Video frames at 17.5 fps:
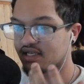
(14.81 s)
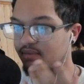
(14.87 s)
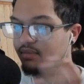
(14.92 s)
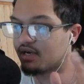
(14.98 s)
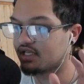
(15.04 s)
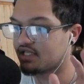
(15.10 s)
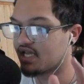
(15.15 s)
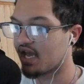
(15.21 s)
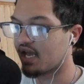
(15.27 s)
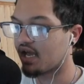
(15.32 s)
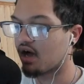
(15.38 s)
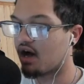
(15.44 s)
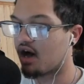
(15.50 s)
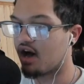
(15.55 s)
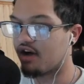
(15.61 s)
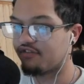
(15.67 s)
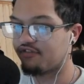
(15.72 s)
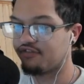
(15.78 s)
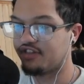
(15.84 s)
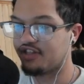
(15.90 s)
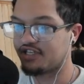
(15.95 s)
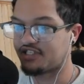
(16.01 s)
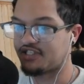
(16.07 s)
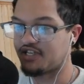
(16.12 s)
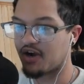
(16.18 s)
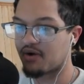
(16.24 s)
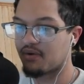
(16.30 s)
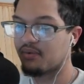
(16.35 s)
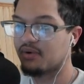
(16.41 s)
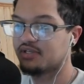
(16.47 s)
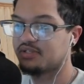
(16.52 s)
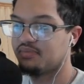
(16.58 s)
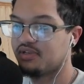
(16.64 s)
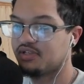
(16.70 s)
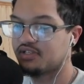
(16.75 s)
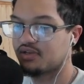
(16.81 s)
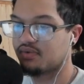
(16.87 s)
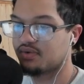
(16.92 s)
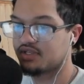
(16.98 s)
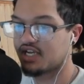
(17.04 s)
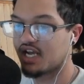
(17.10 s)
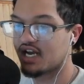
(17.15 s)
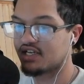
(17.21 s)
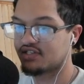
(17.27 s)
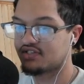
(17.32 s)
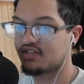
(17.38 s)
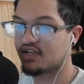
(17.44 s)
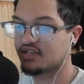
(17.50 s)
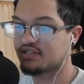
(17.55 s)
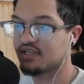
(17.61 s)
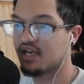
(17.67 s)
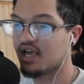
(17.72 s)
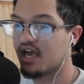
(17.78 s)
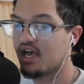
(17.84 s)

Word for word: I'm gonna take off the Star Wars music, which kind of sucks,